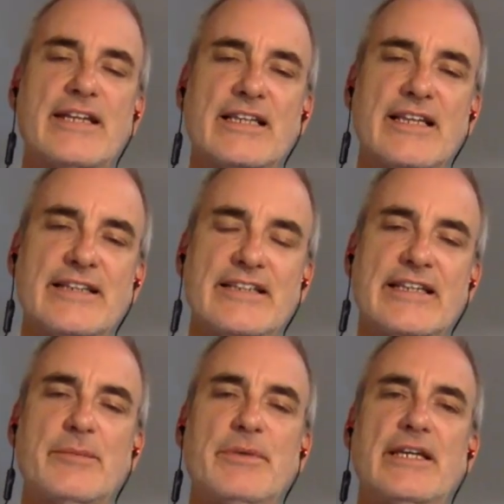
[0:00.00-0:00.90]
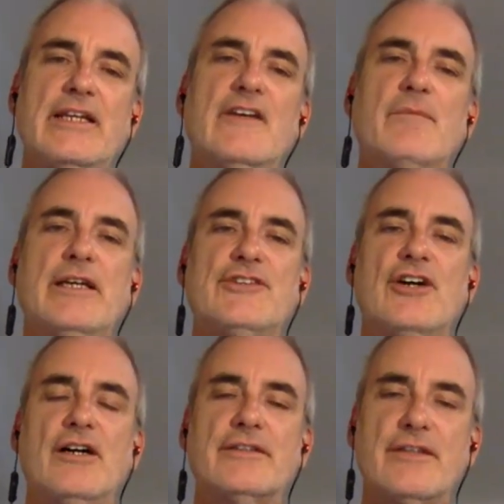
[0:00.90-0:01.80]
I neglected at the beginning of my
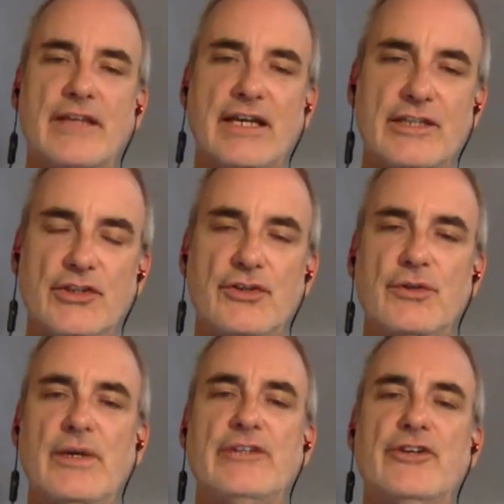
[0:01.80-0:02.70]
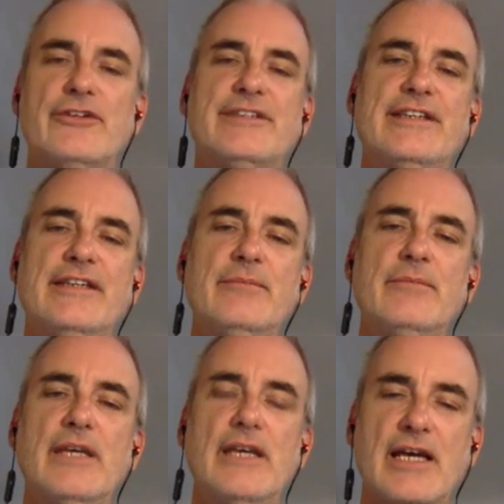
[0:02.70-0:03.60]
talk to thank you and your team